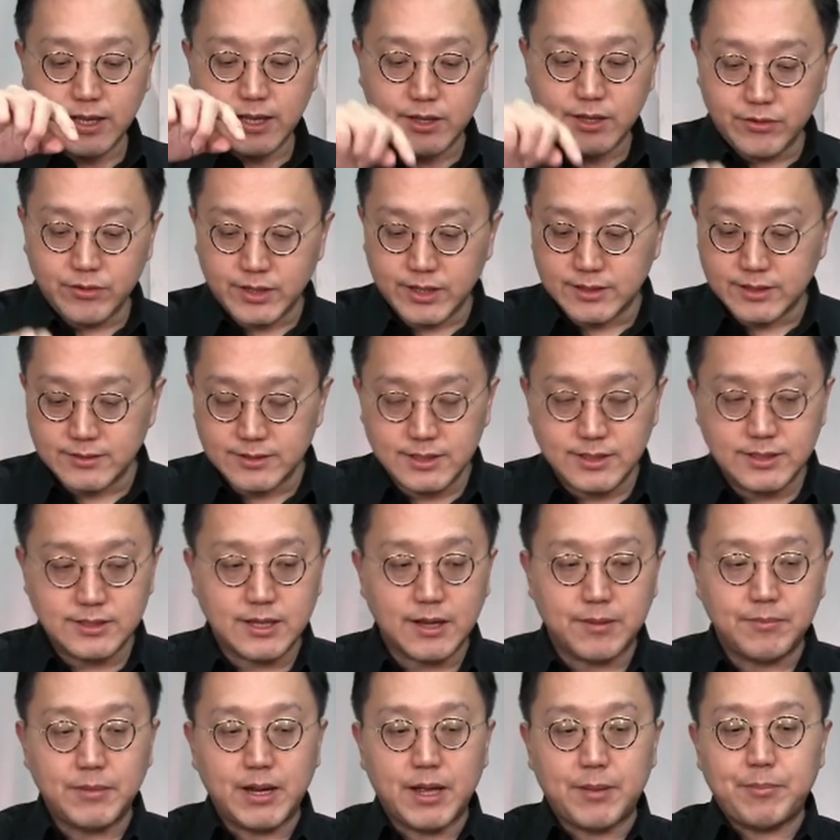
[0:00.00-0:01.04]
and you can see
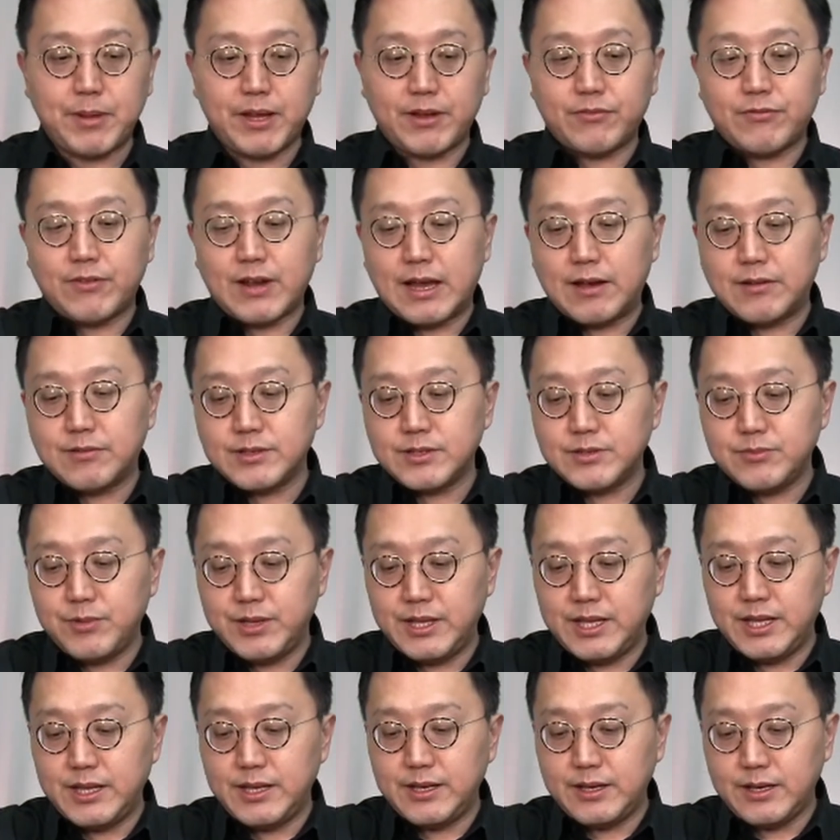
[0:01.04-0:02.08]
some nutmeg flowers
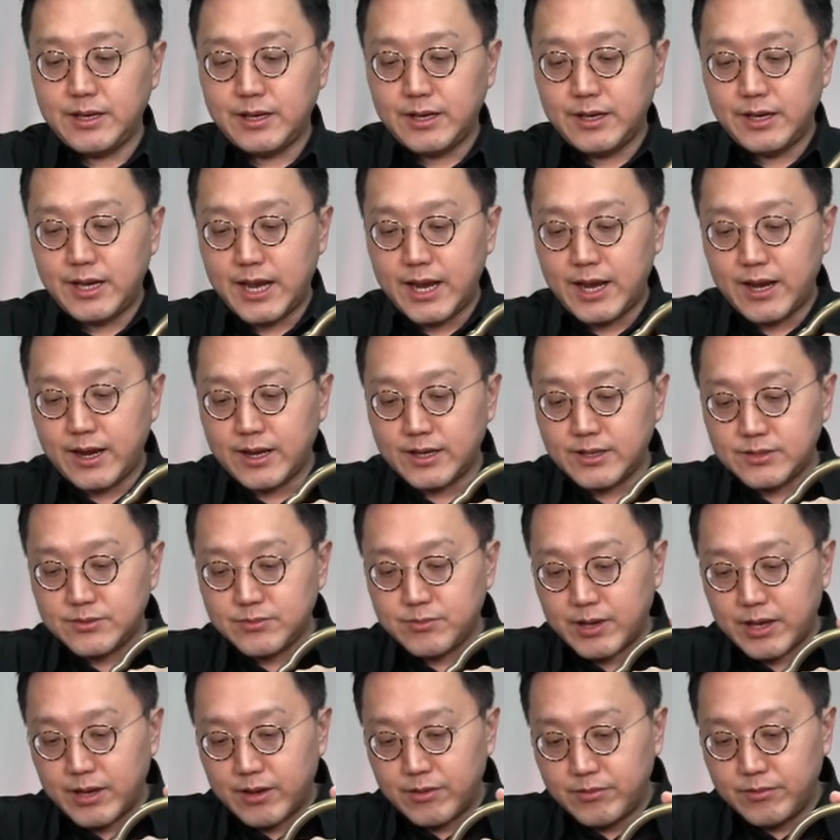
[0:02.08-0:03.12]
within there as
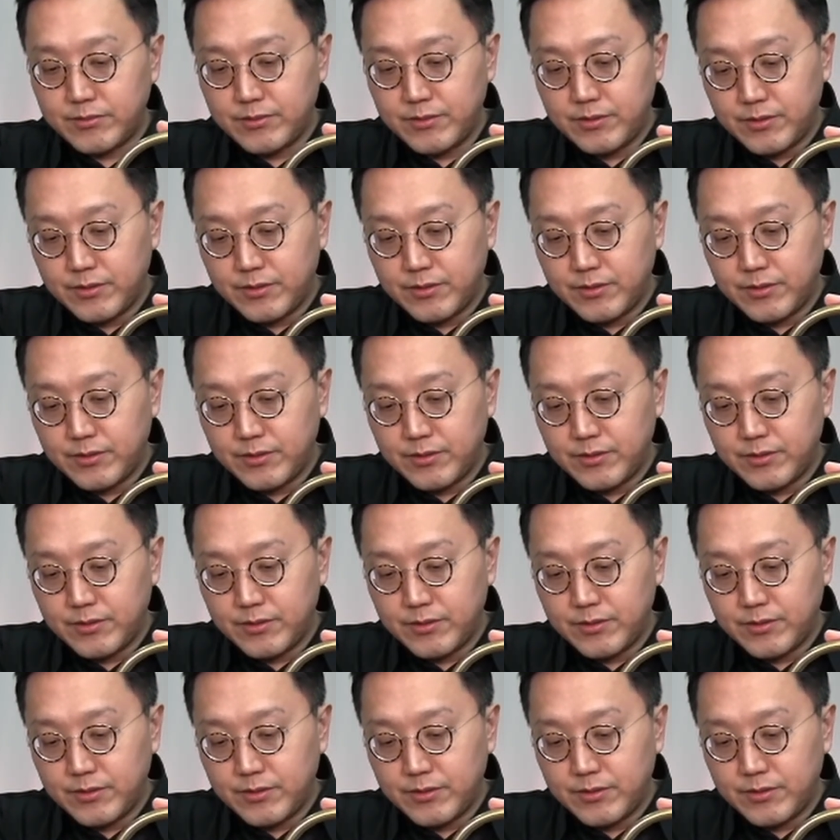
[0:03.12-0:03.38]
well.